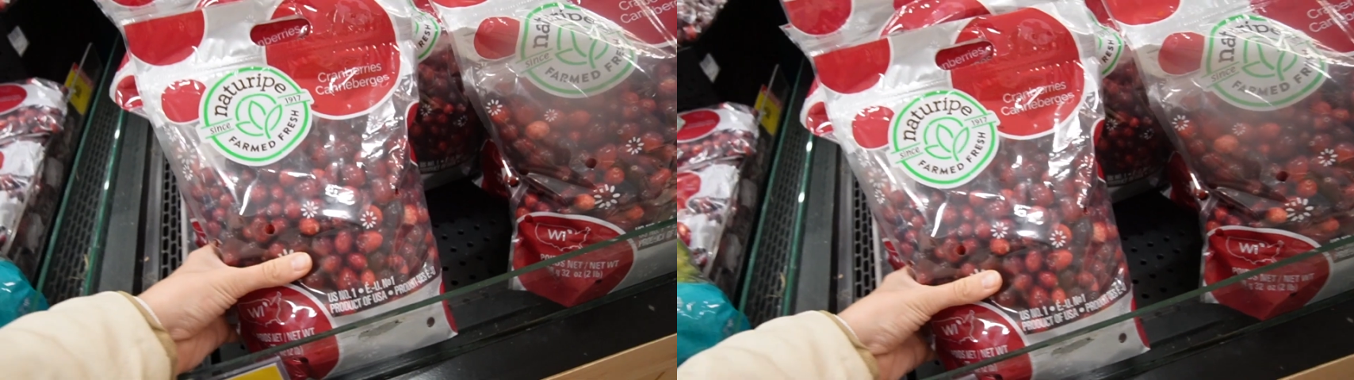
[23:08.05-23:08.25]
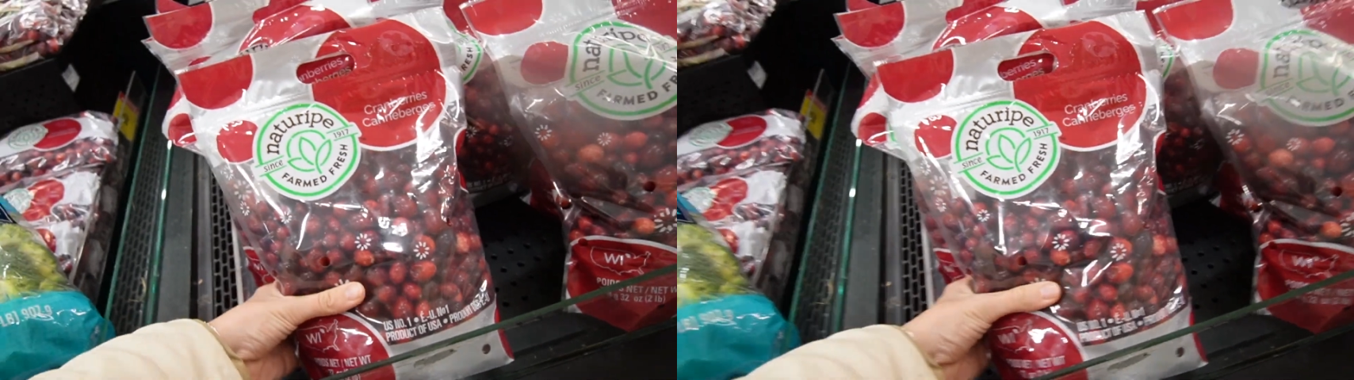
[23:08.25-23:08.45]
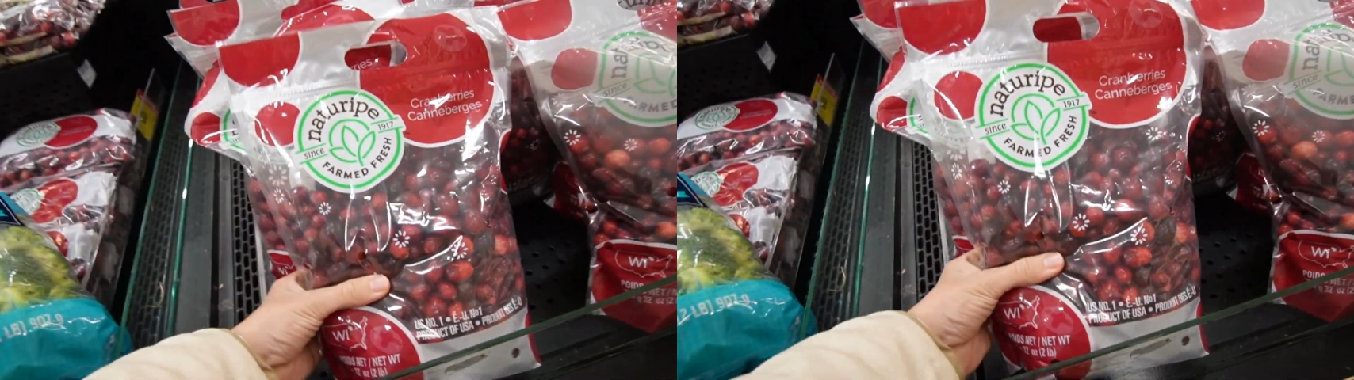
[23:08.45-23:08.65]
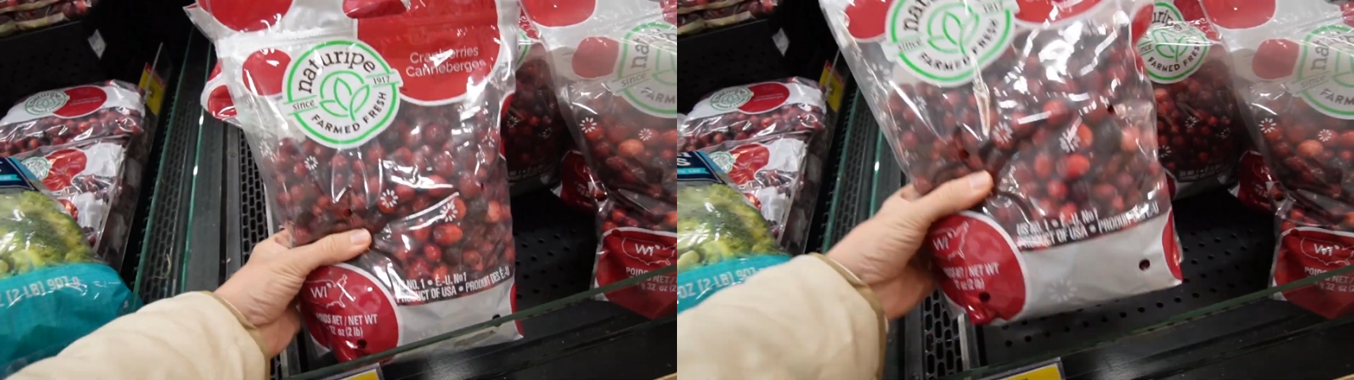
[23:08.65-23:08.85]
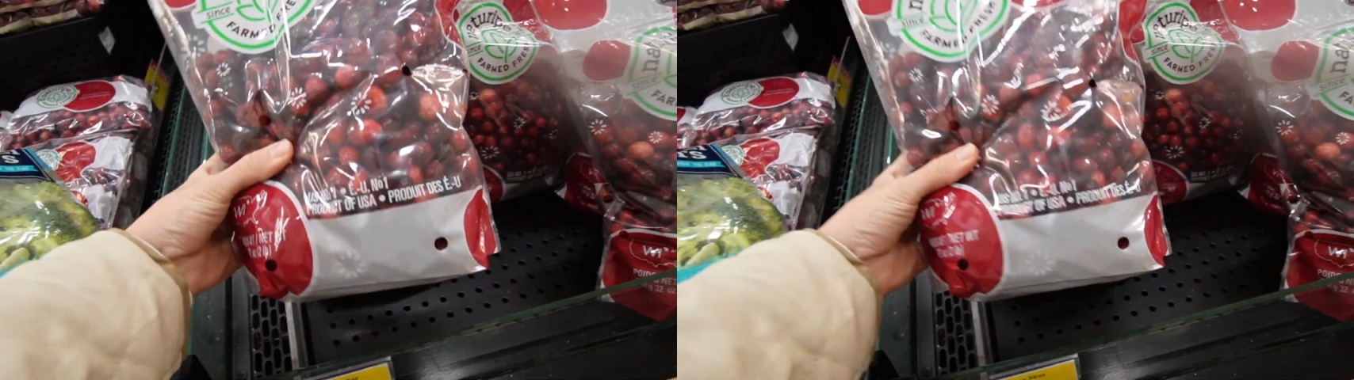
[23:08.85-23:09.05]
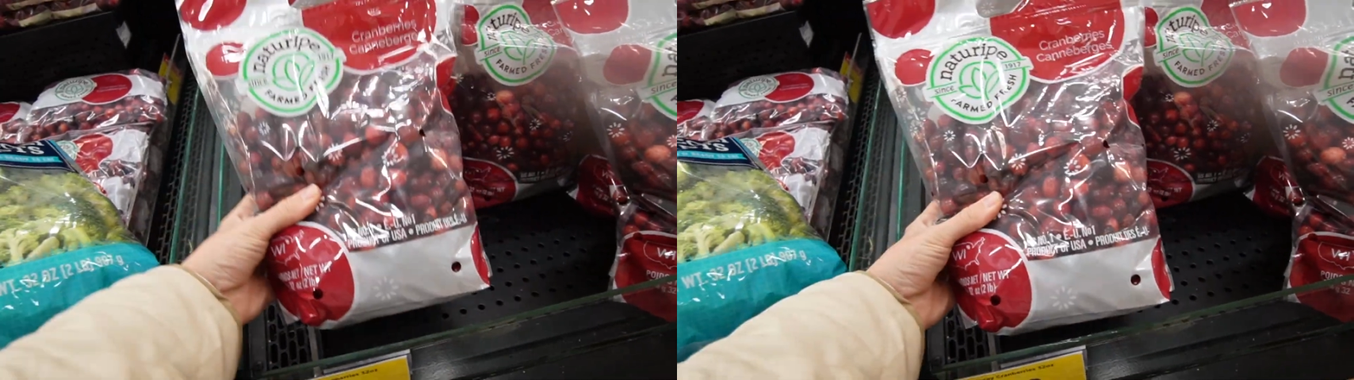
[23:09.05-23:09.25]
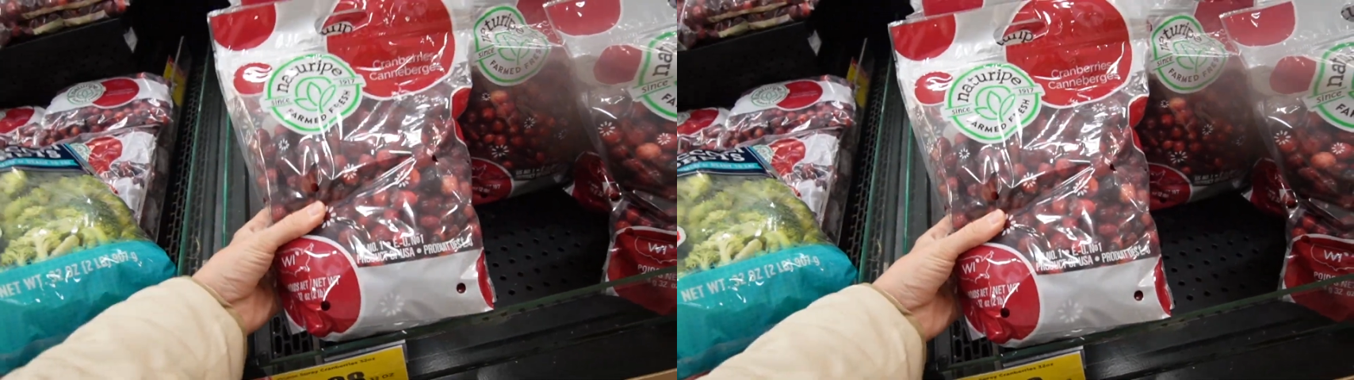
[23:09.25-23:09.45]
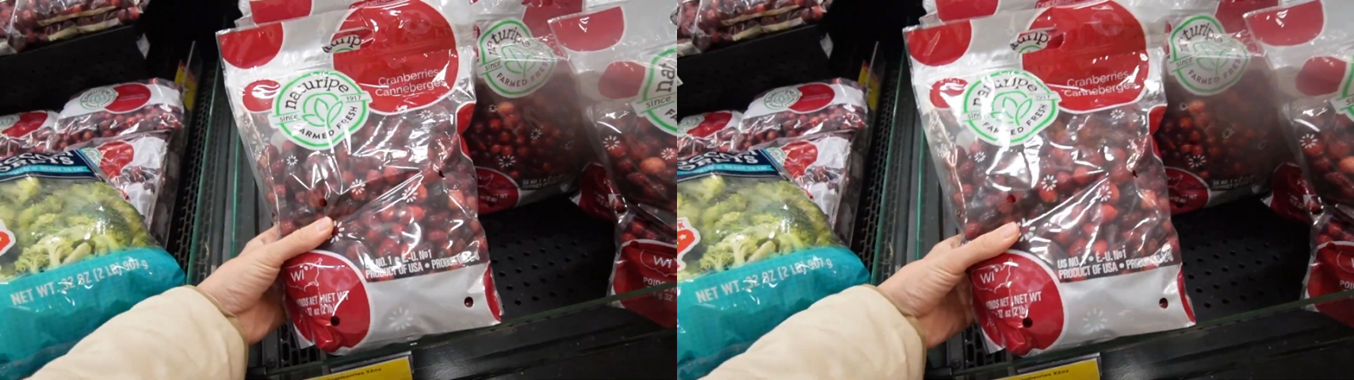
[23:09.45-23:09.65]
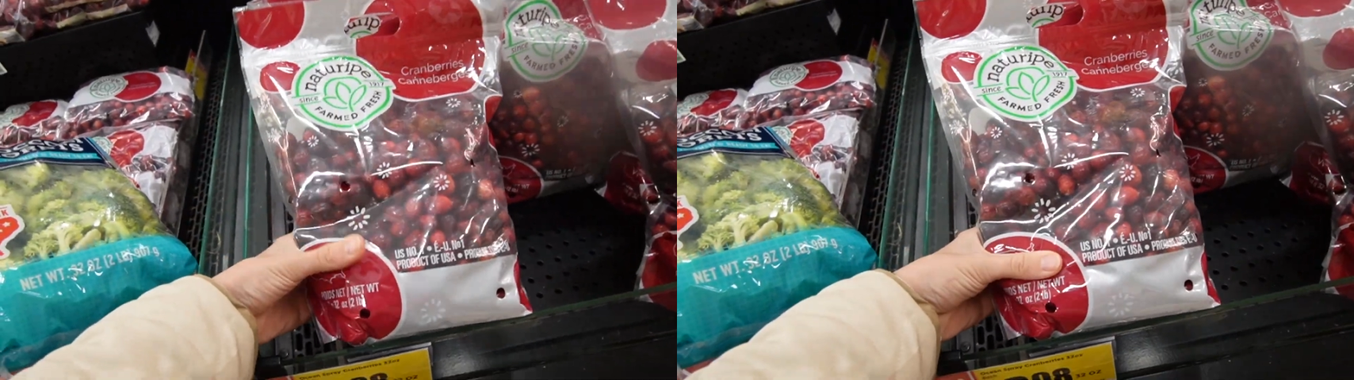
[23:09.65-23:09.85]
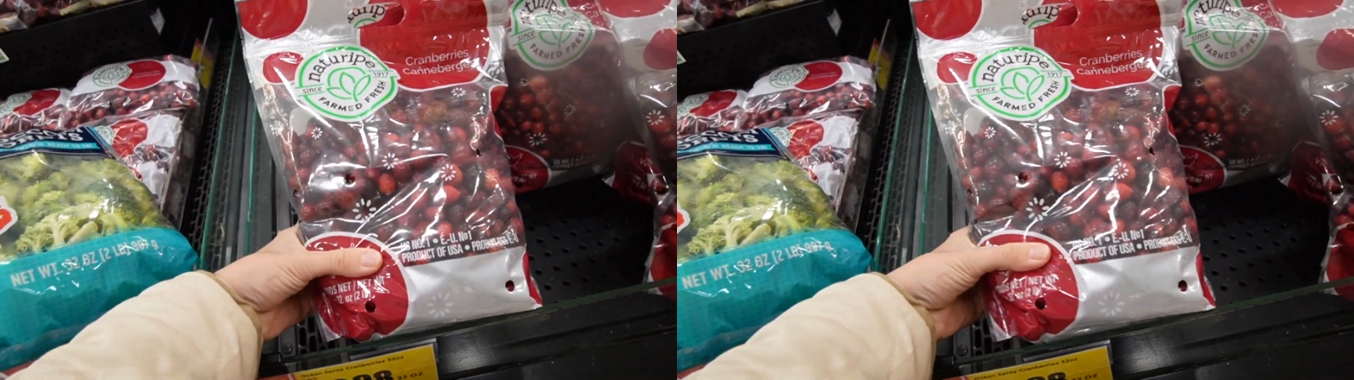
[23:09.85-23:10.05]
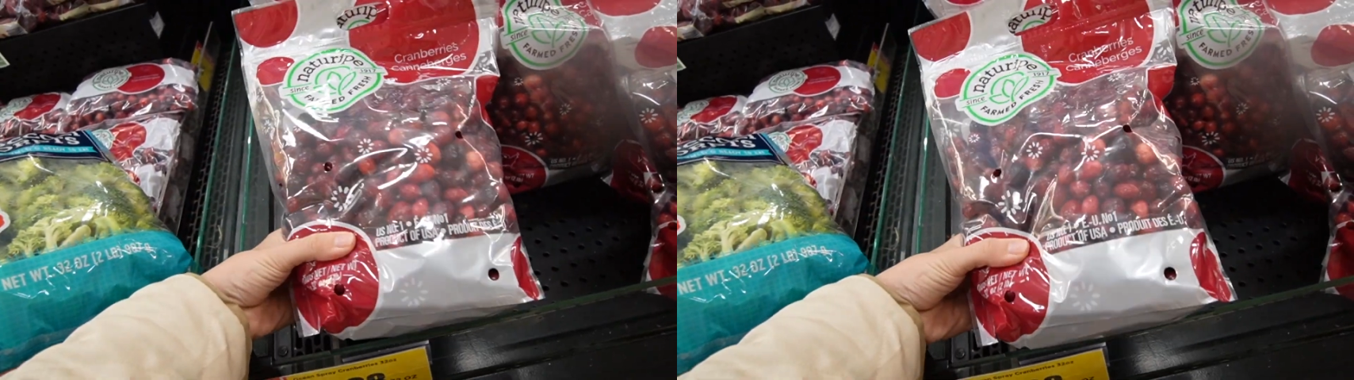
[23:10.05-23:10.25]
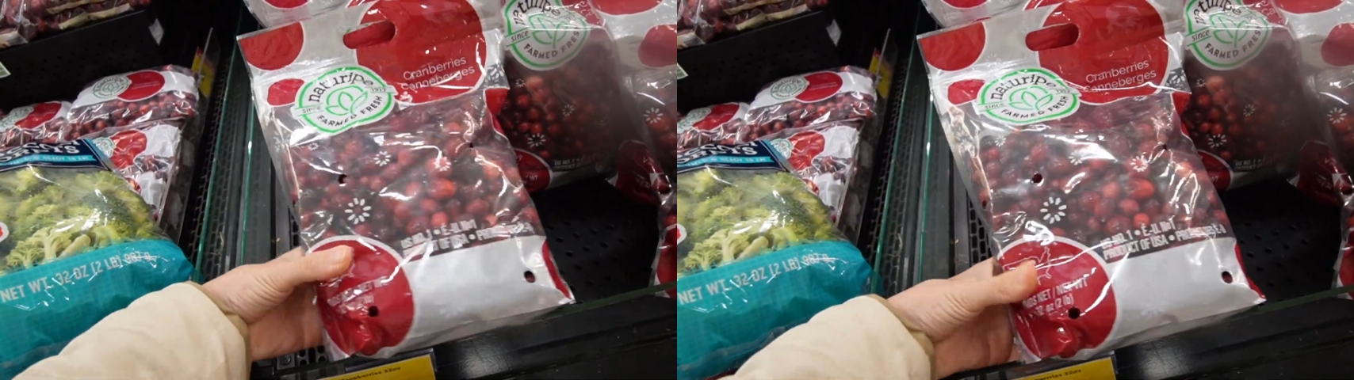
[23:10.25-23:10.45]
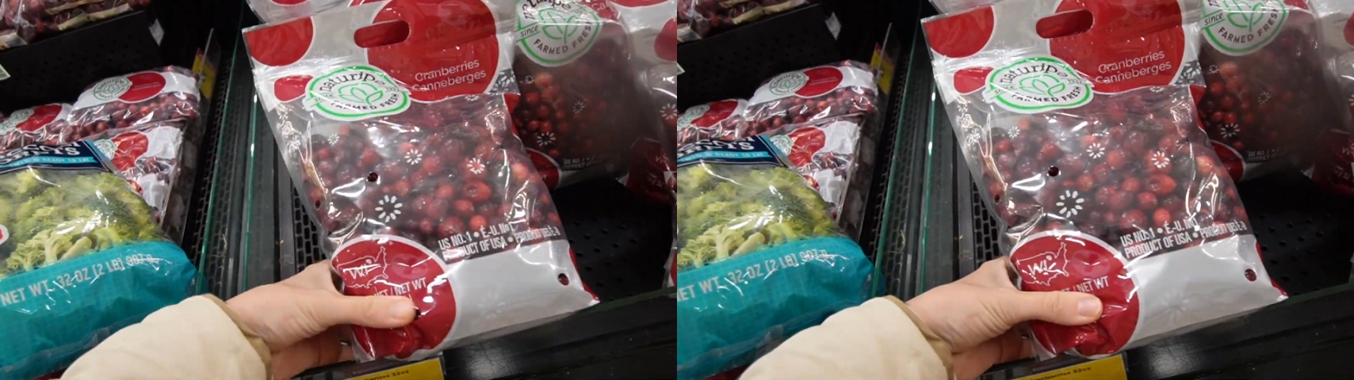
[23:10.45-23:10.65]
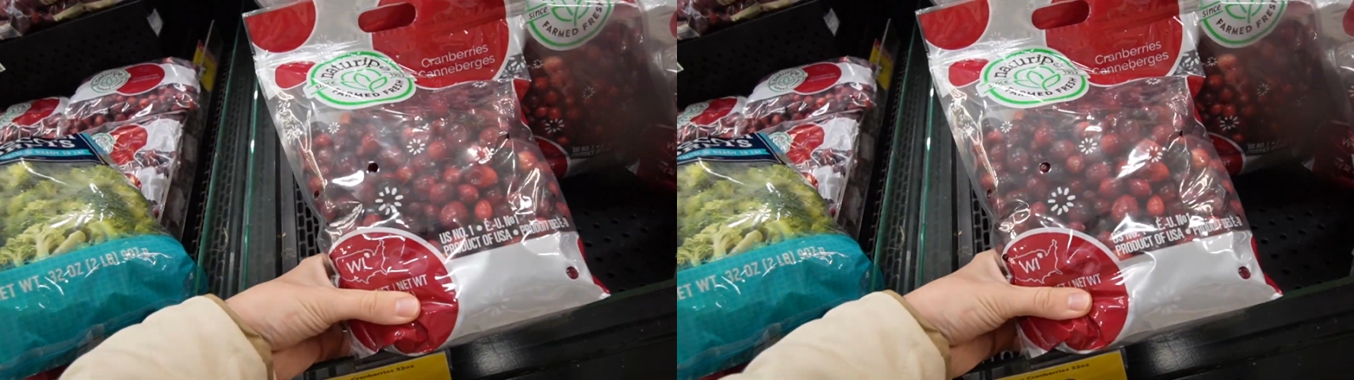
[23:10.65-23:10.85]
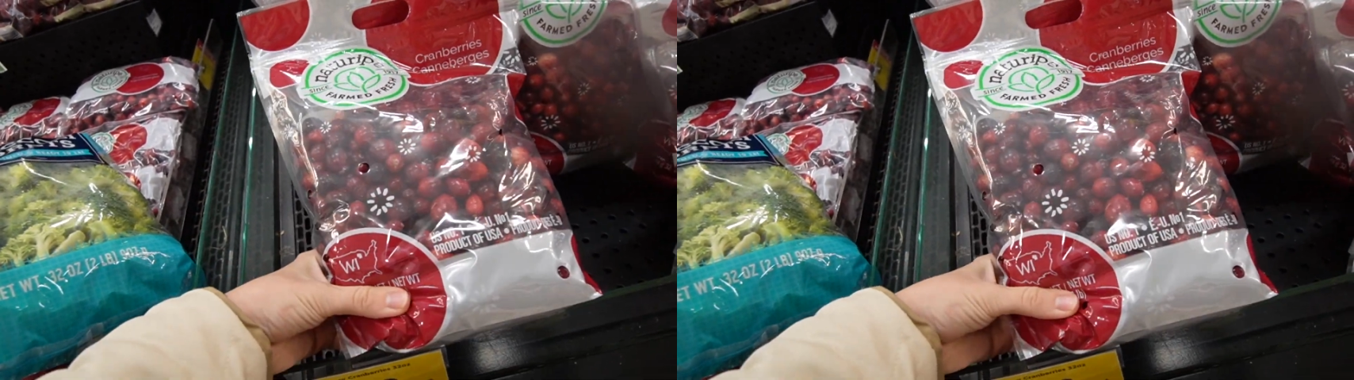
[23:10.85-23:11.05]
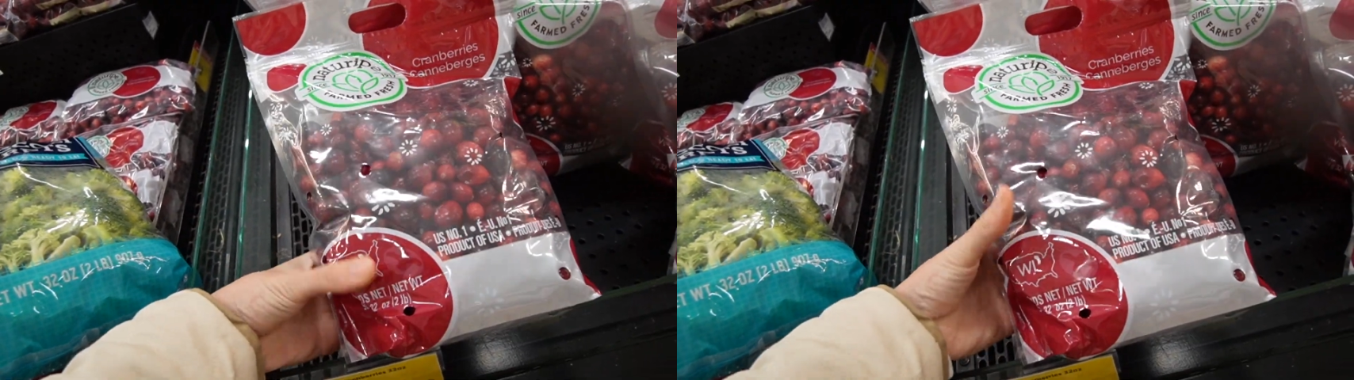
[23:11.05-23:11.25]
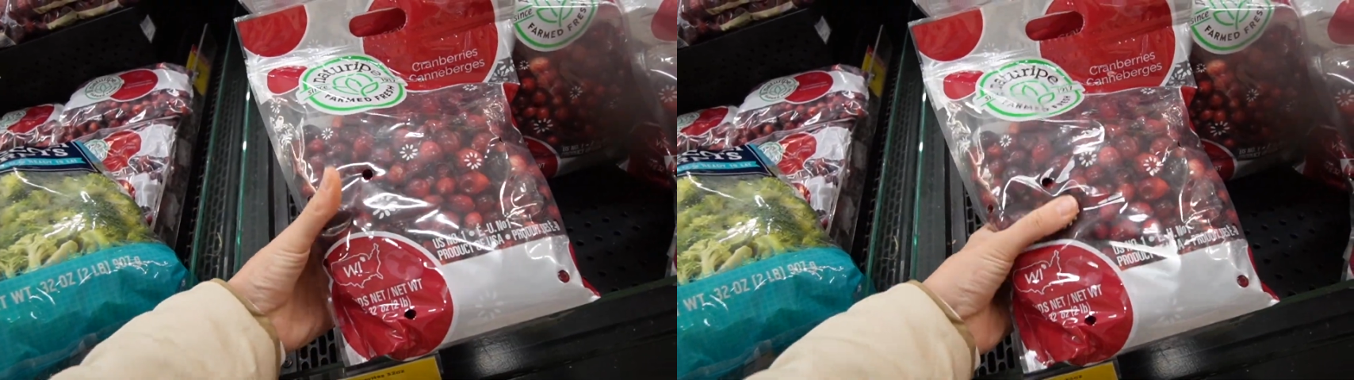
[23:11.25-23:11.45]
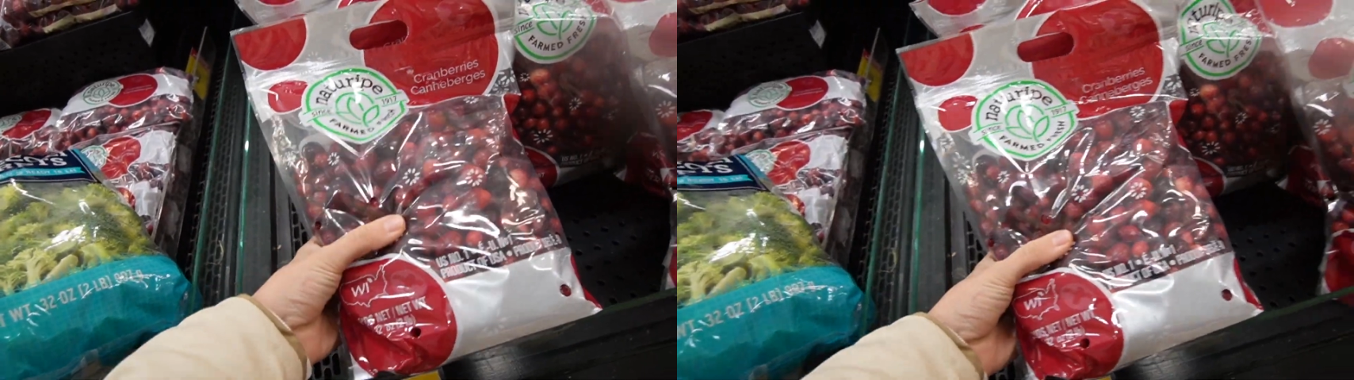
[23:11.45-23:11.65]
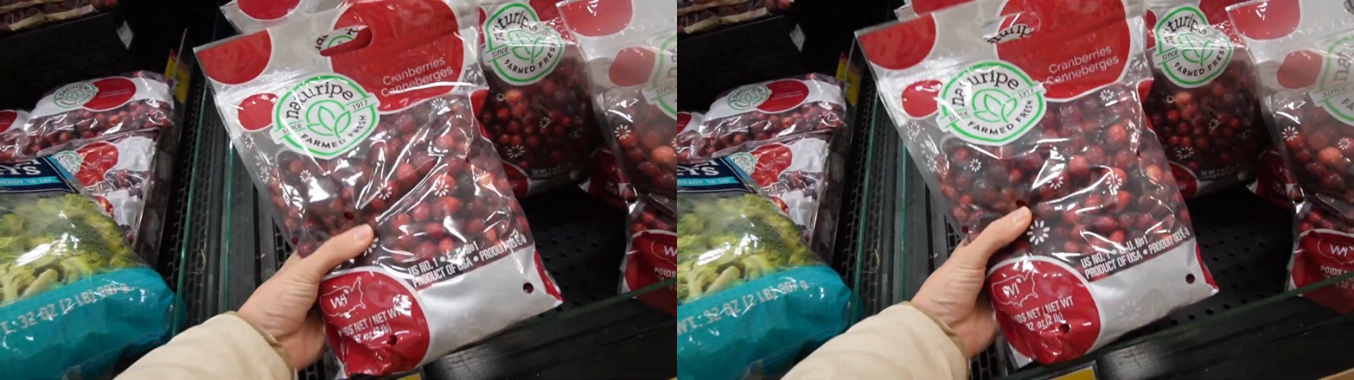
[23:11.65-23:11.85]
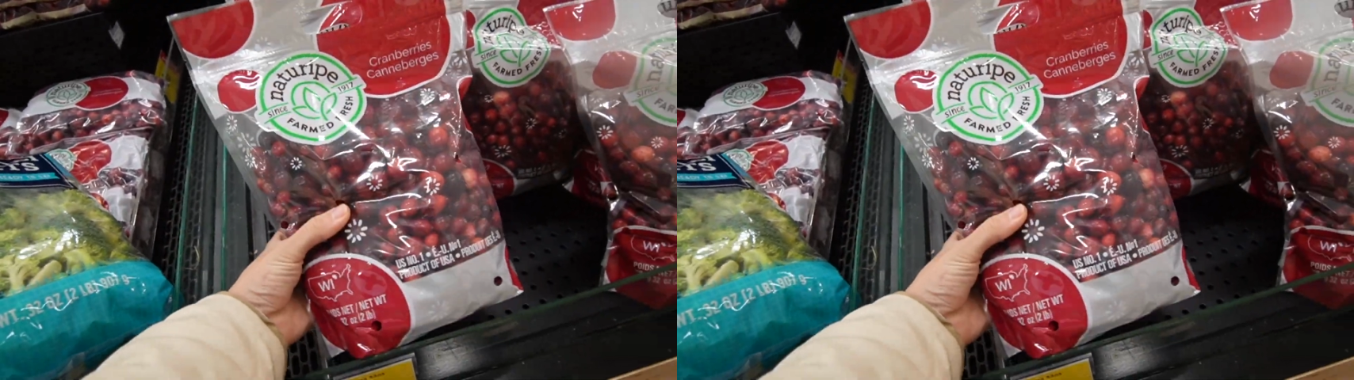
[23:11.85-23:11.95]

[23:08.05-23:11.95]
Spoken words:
No face is visible, so there are no lips to read.